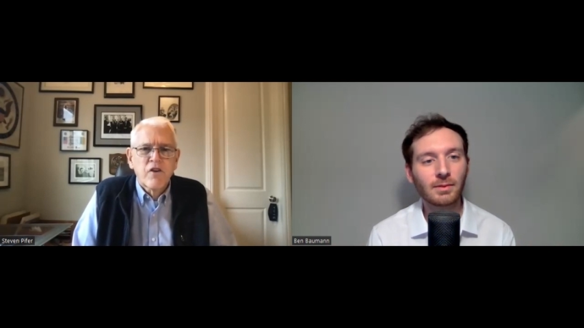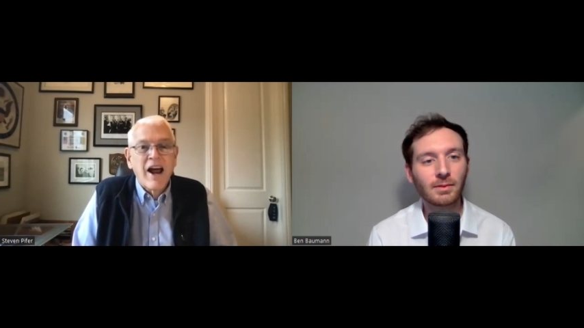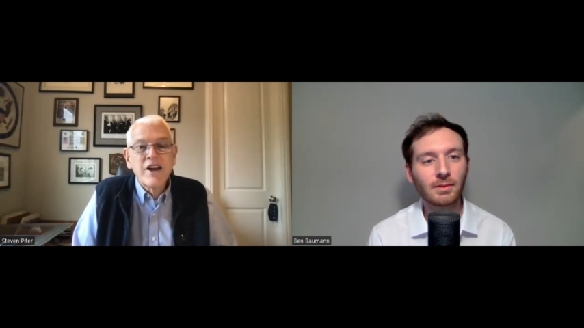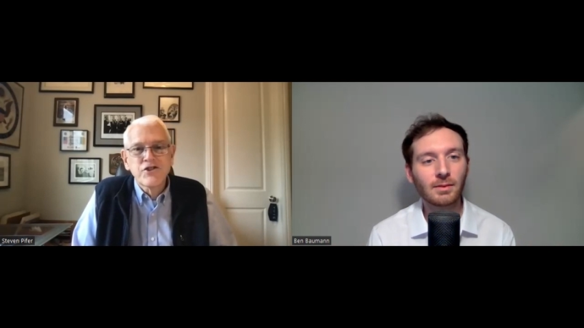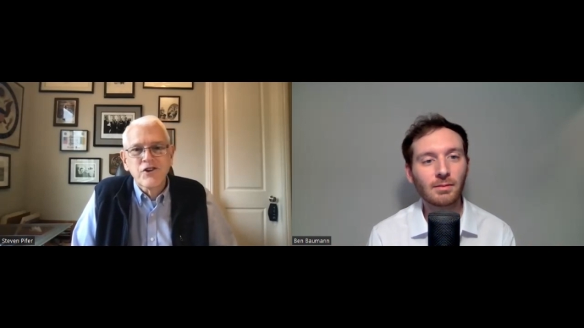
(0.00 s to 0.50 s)

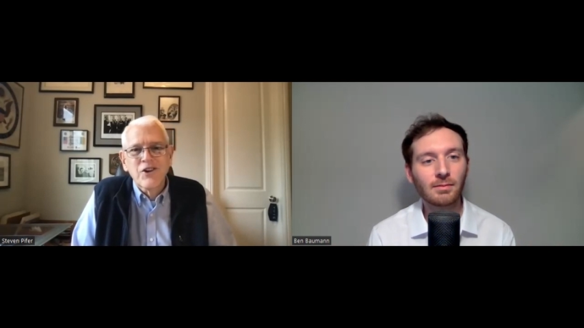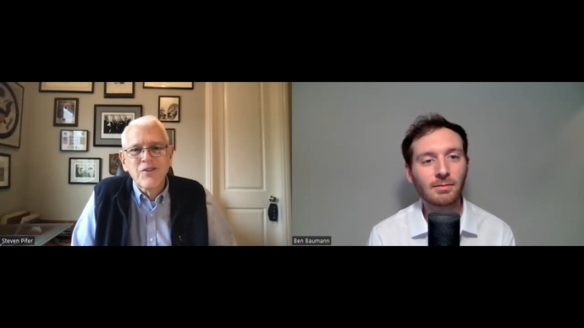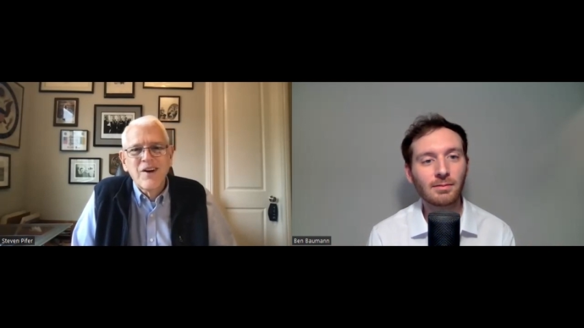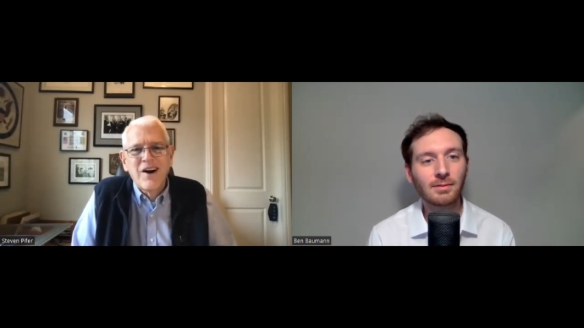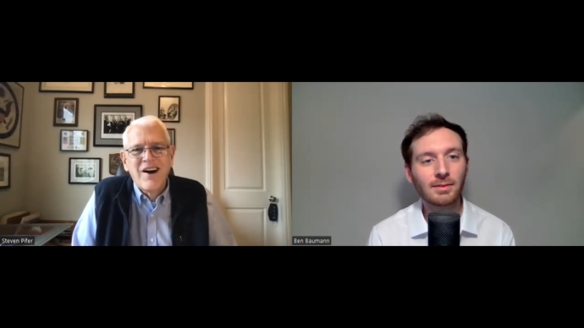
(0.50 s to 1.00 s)

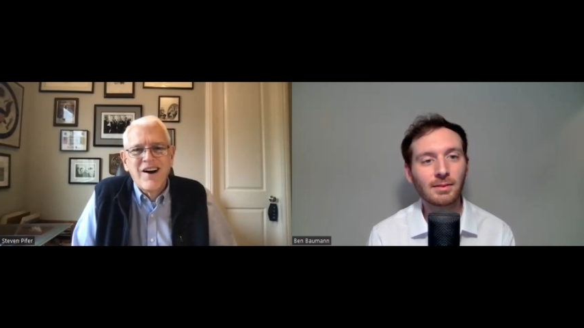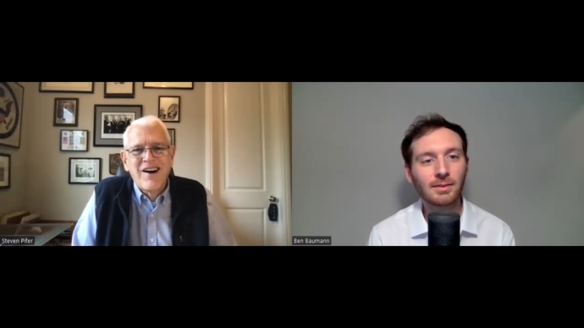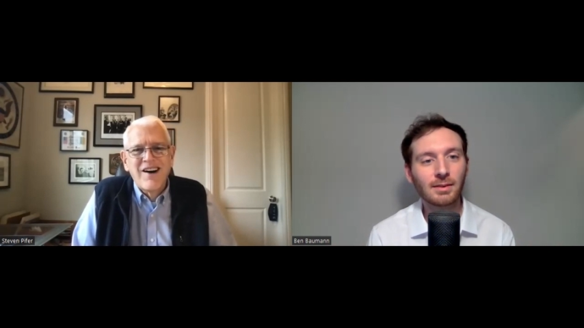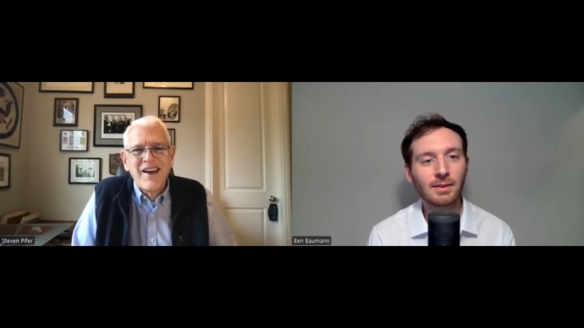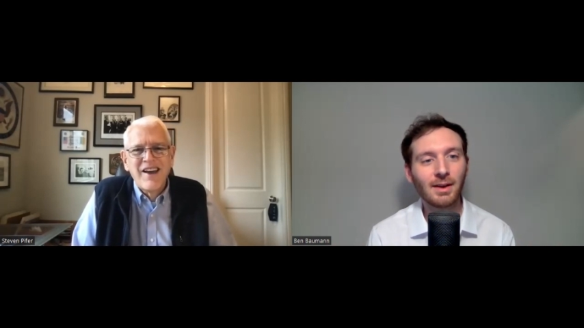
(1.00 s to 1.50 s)
Speaker 1: fragile
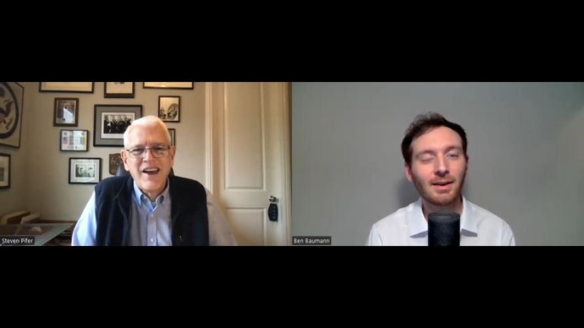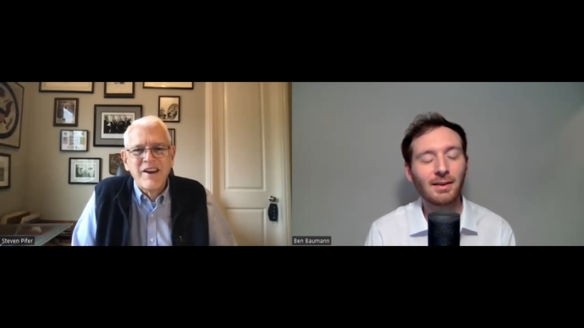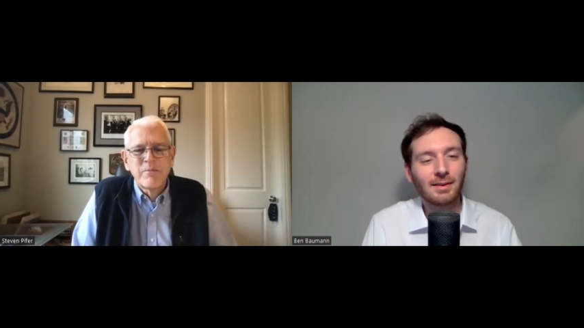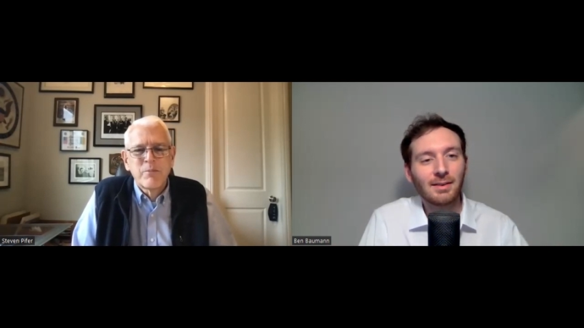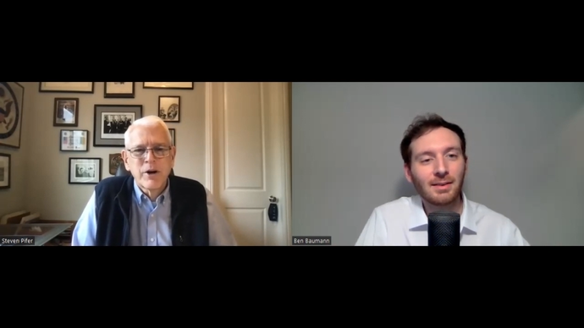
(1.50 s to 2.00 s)
uh,
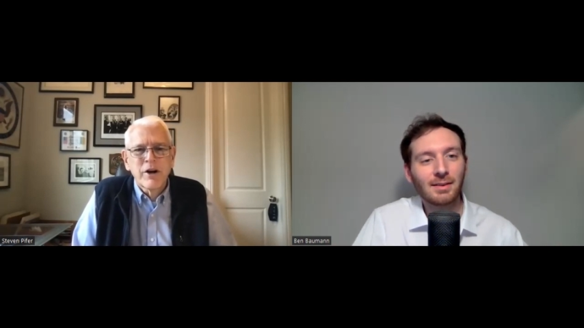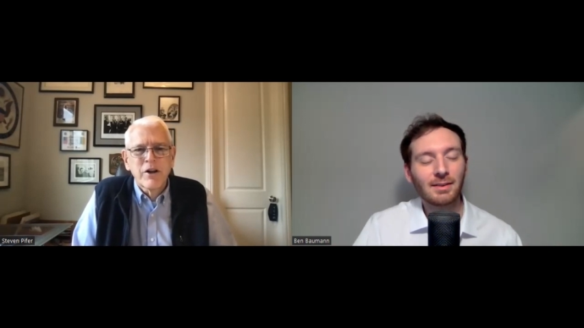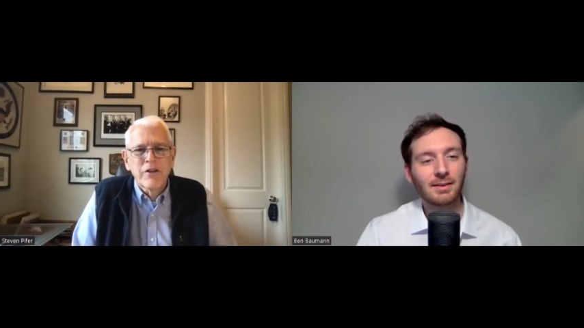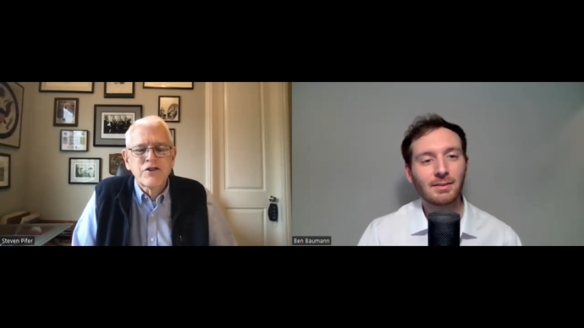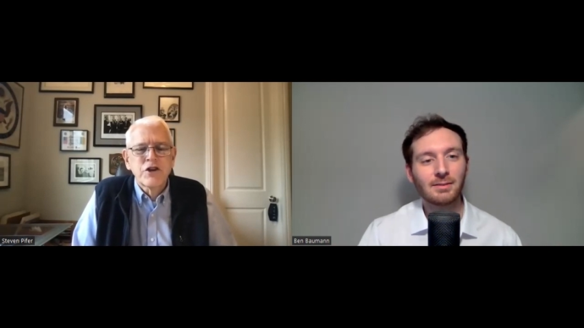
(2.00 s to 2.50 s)
yeah. and
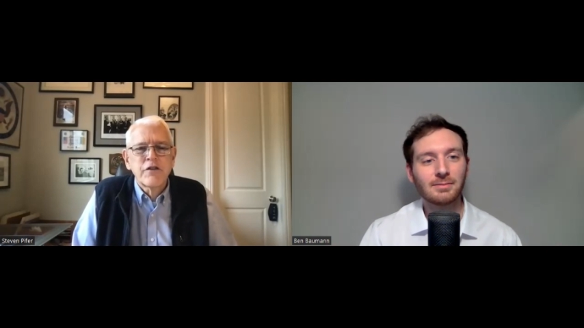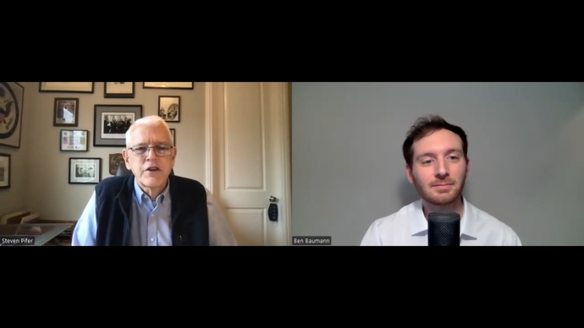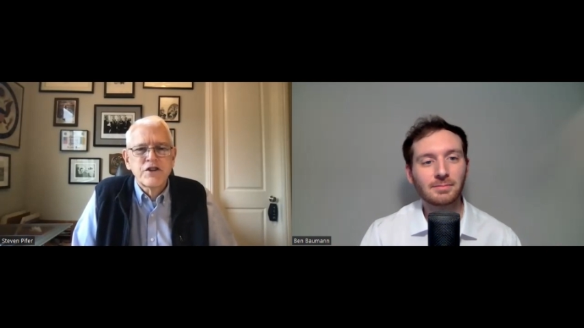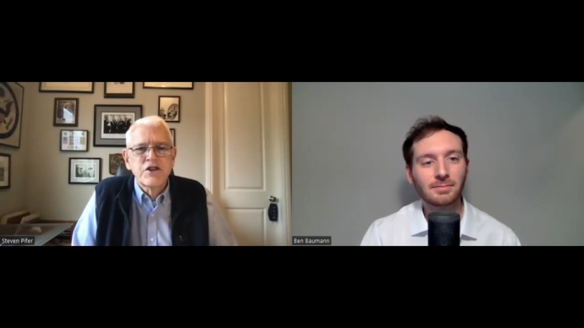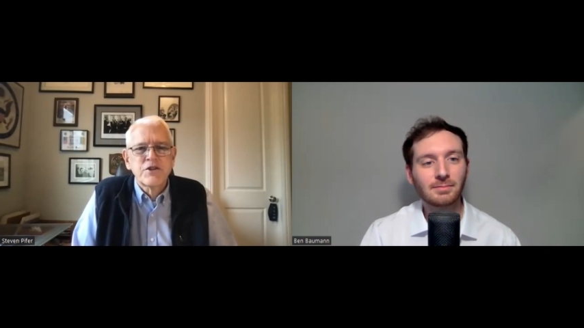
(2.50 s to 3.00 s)
well, the
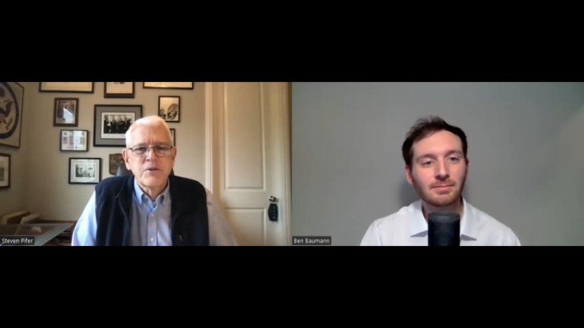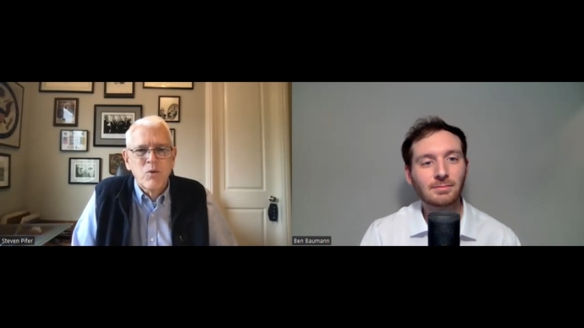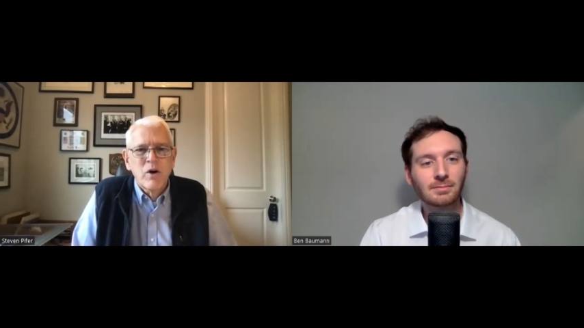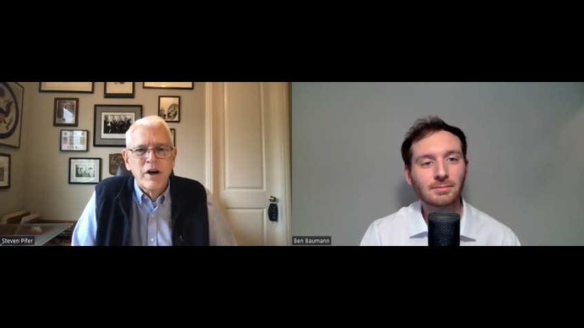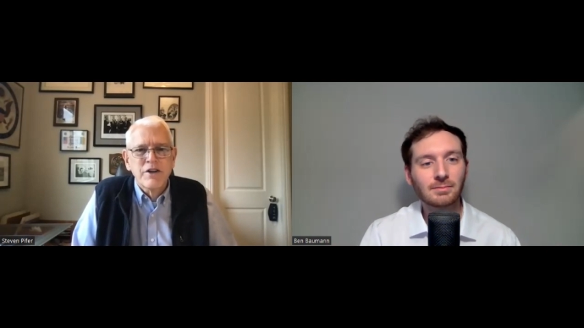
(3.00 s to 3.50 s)
Soviet
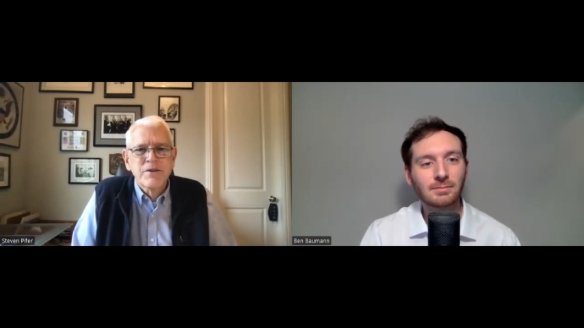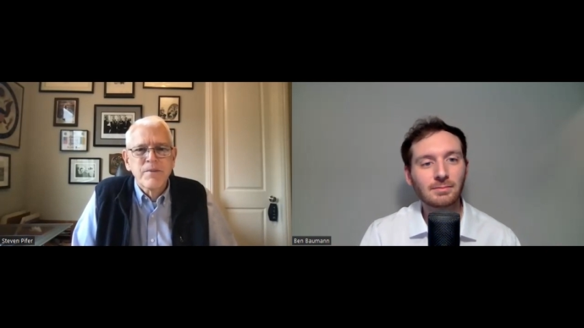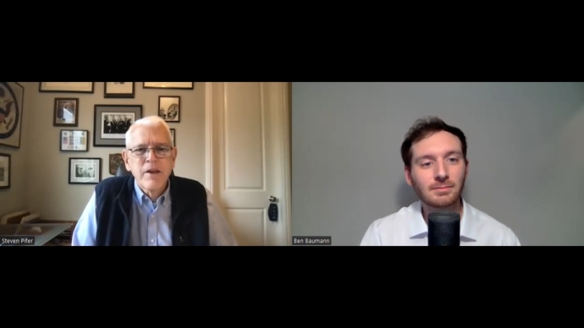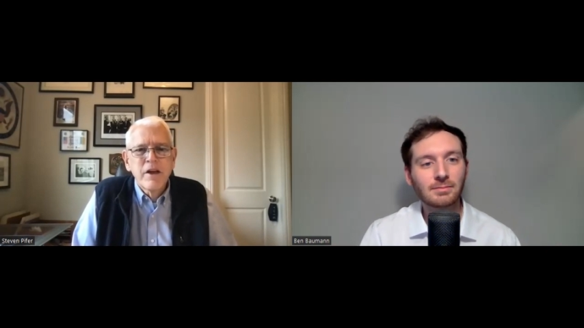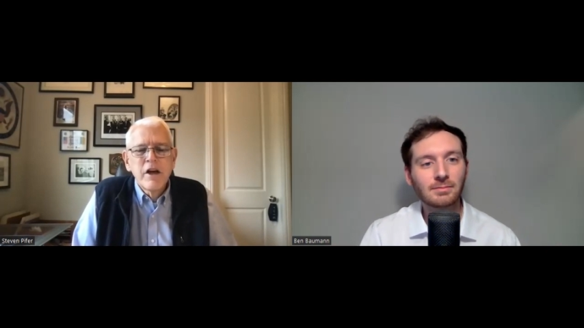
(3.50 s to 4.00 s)
system
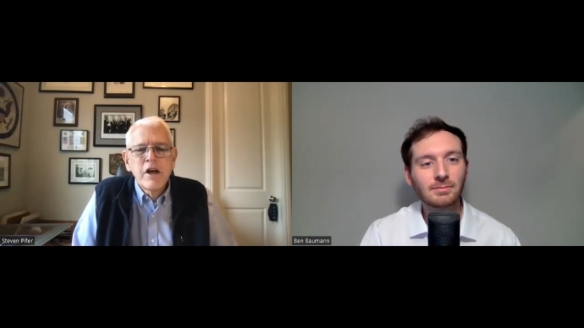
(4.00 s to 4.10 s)
was.